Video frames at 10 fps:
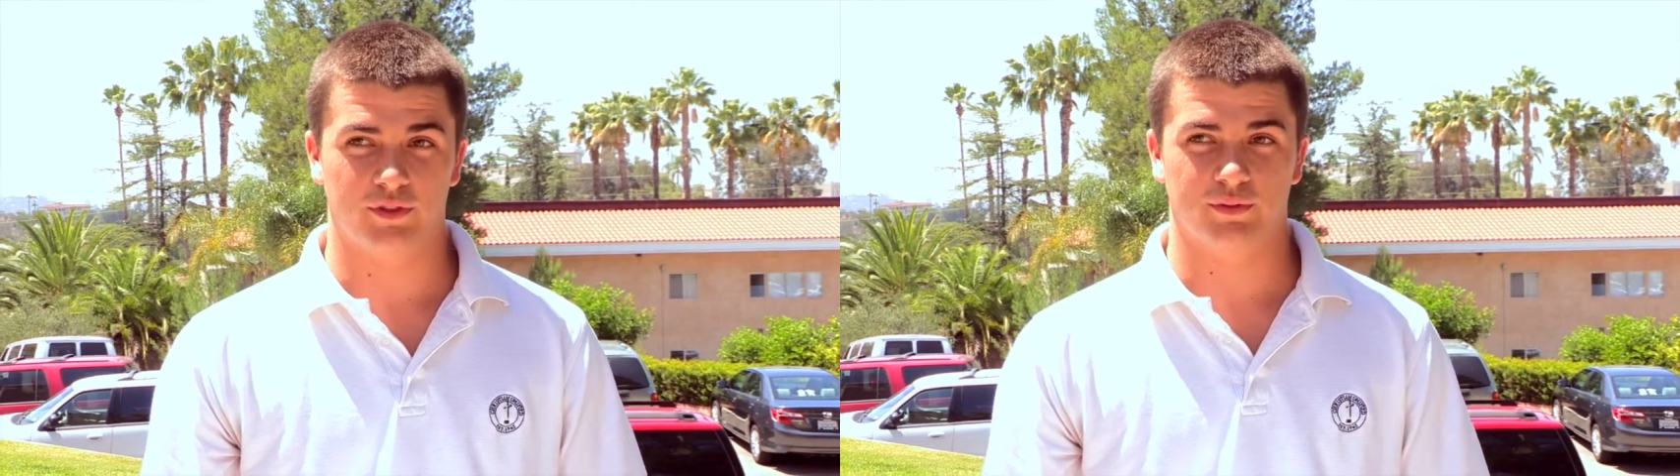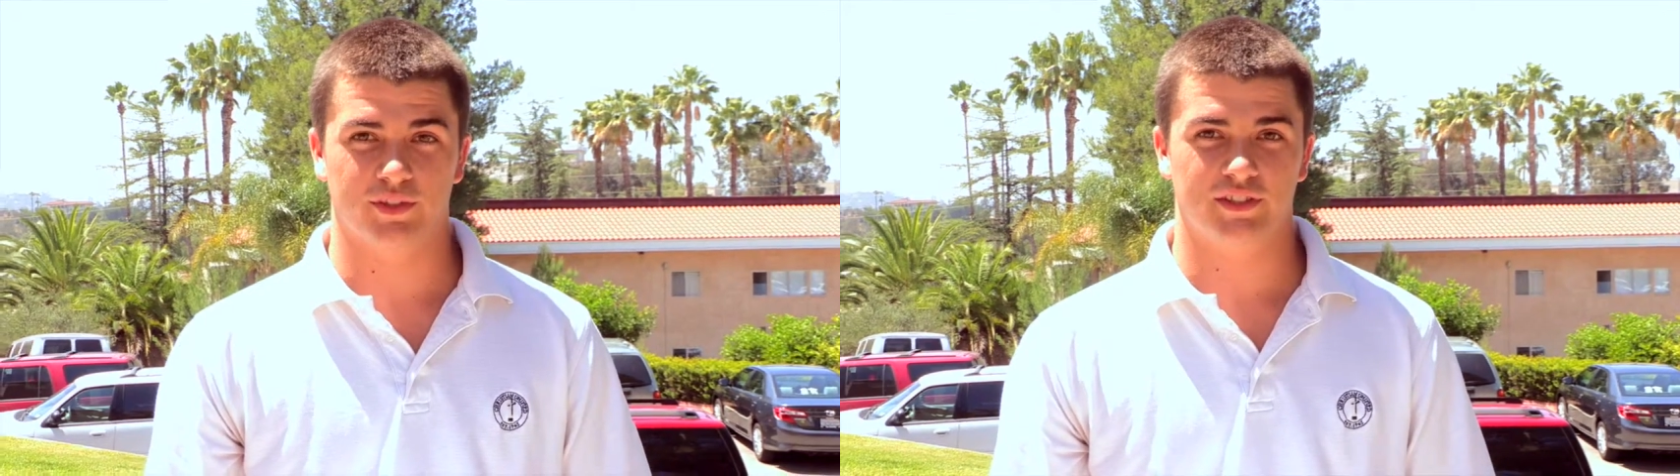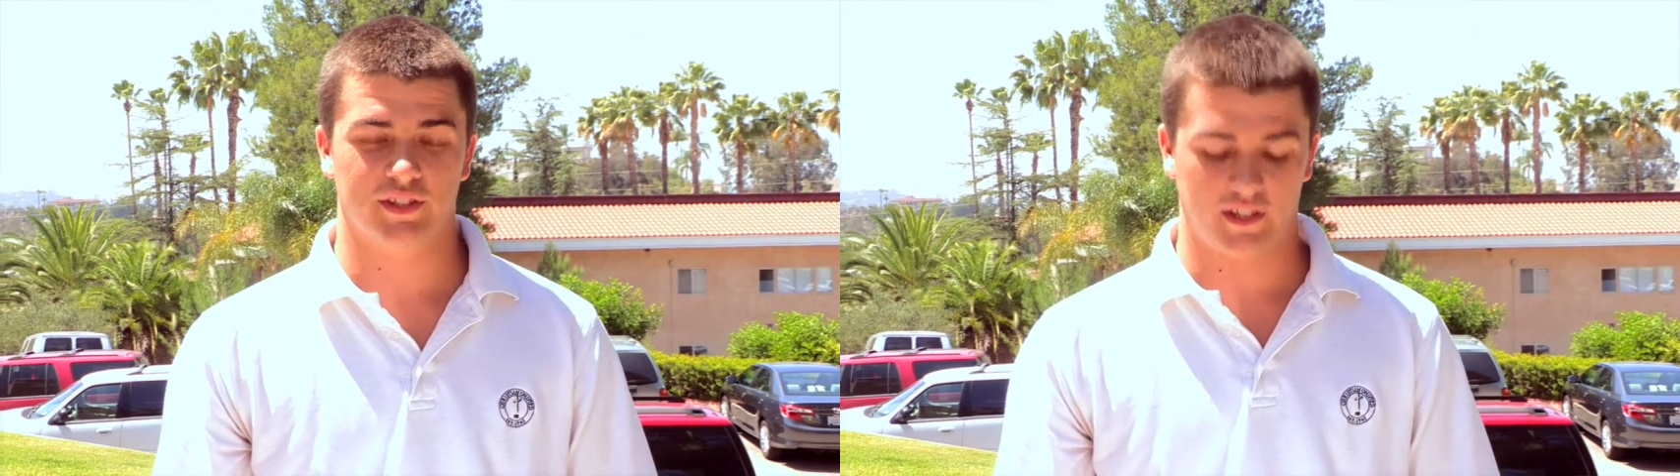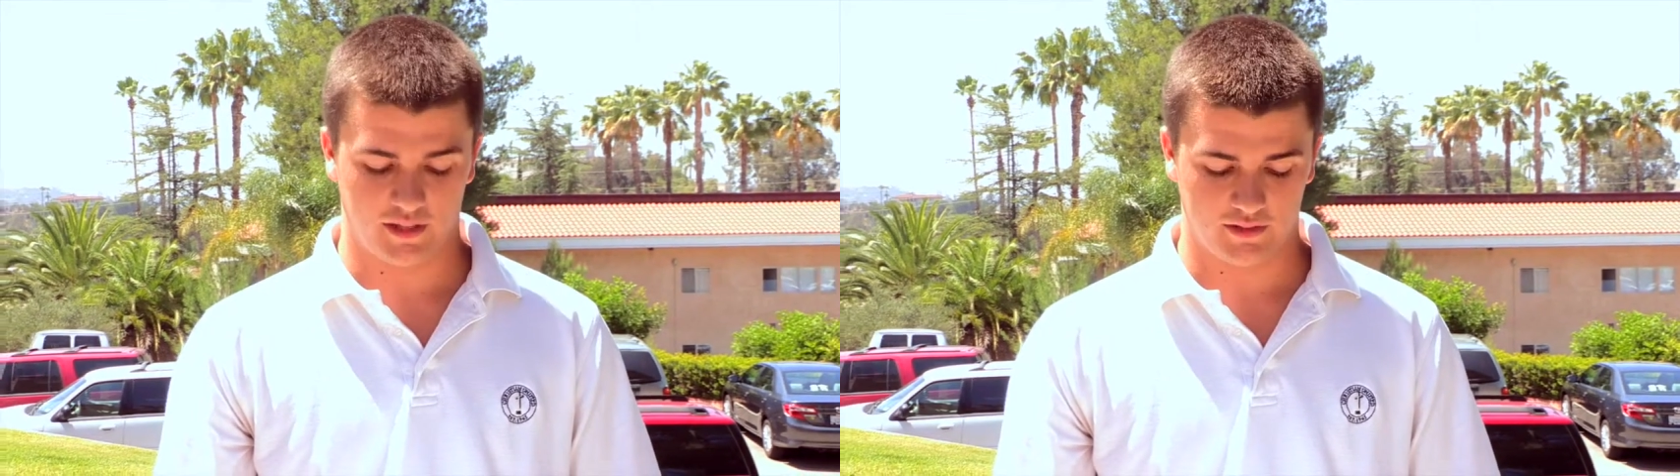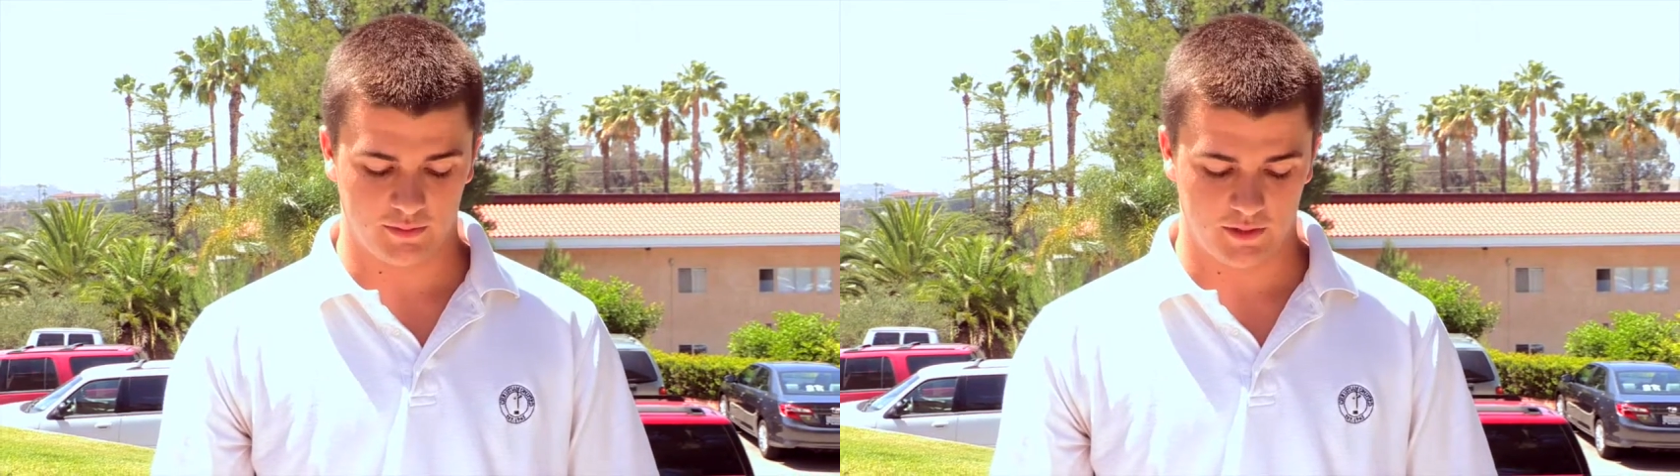which really stuck
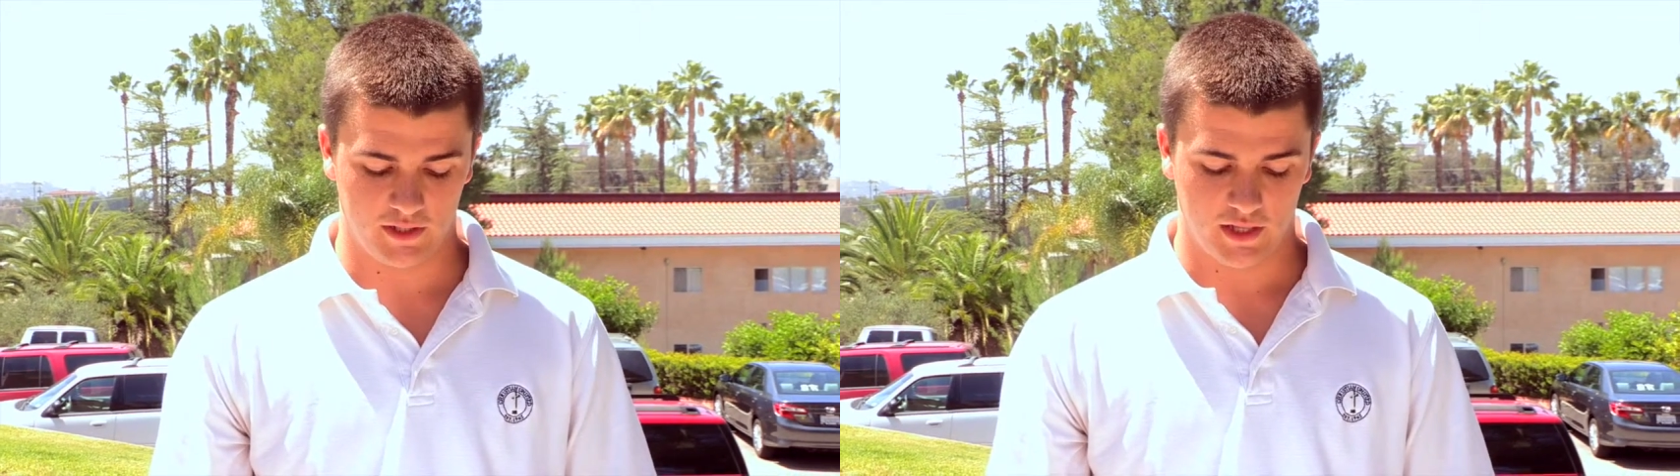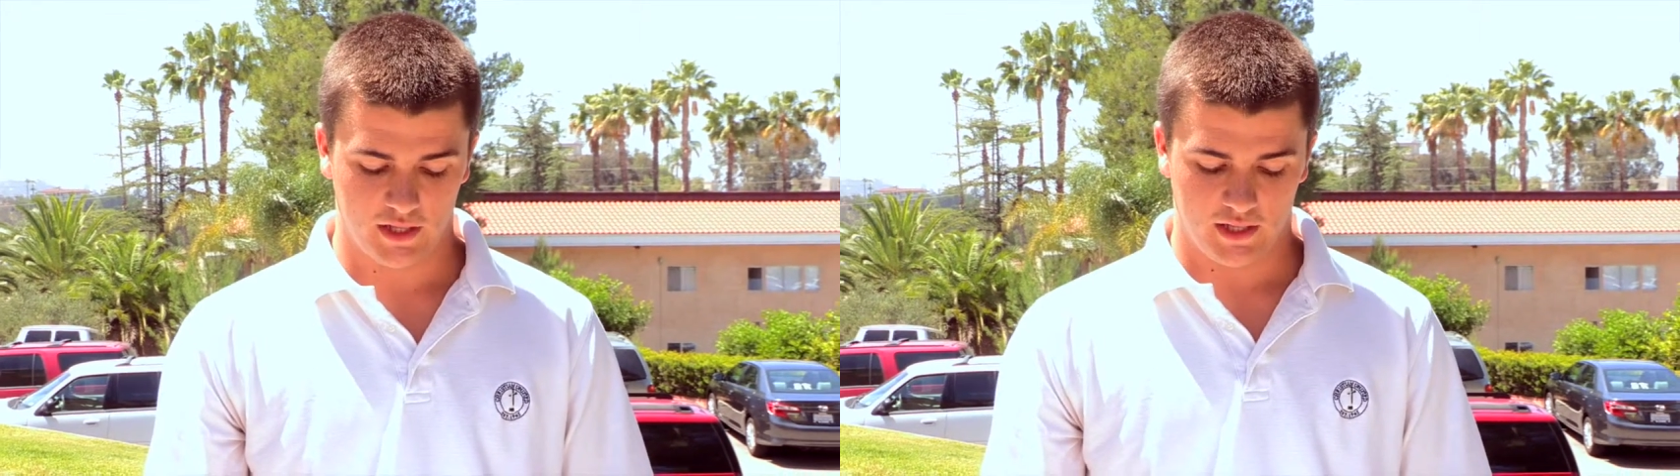out to me,